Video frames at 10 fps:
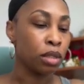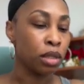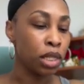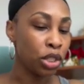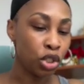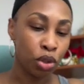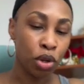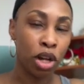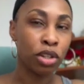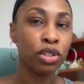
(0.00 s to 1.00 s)
These two
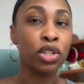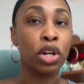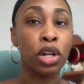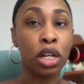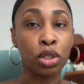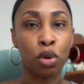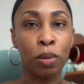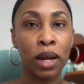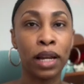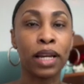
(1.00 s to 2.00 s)
colors are not so
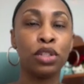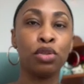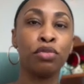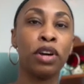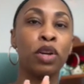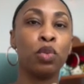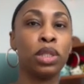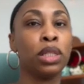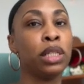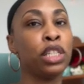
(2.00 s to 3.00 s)
bad. I do find with
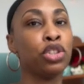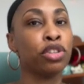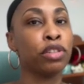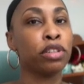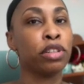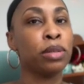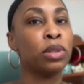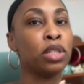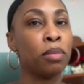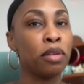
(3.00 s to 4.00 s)
the Lily Sugar and Cream,
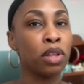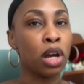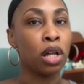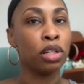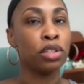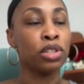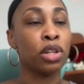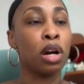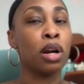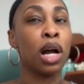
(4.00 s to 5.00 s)
some of the colors
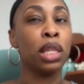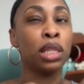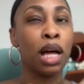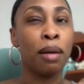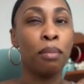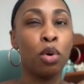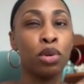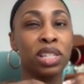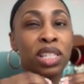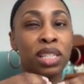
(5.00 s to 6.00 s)
are a lot
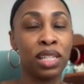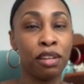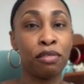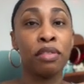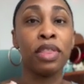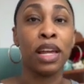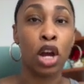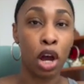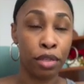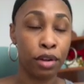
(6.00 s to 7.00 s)
more stiff than
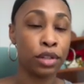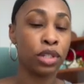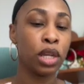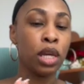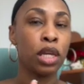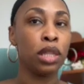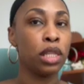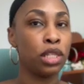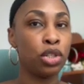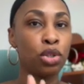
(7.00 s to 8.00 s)
others.
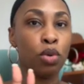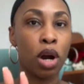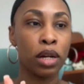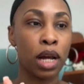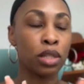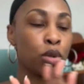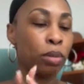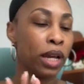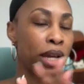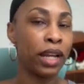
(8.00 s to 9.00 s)
These two are not so
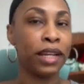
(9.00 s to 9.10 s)
bad.